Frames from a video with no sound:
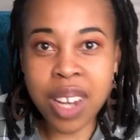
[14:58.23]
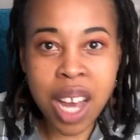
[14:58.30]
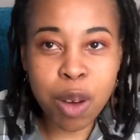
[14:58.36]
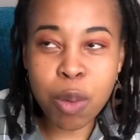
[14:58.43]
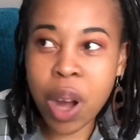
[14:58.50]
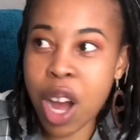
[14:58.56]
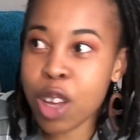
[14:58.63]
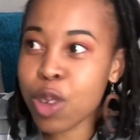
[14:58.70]

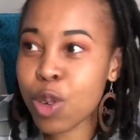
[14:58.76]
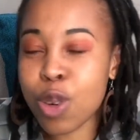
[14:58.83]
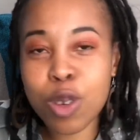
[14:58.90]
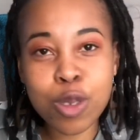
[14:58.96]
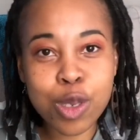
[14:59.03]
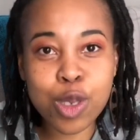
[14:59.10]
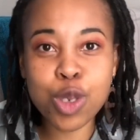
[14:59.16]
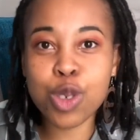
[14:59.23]
How are you
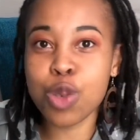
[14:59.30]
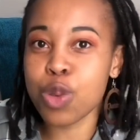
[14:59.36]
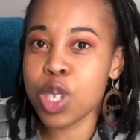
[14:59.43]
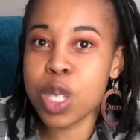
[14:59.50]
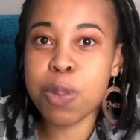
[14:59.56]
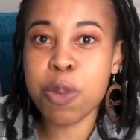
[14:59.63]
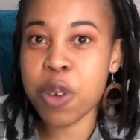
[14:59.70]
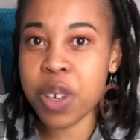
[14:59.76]
going to shoot
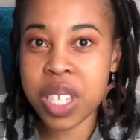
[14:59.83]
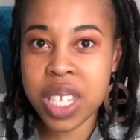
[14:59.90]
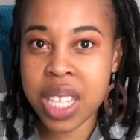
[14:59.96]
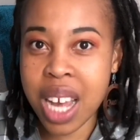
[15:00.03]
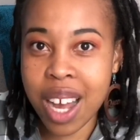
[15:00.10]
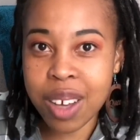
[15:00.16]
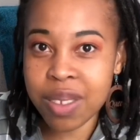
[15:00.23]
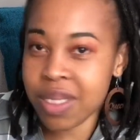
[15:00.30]
spirits
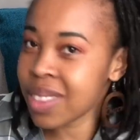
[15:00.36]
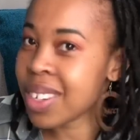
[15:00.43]
down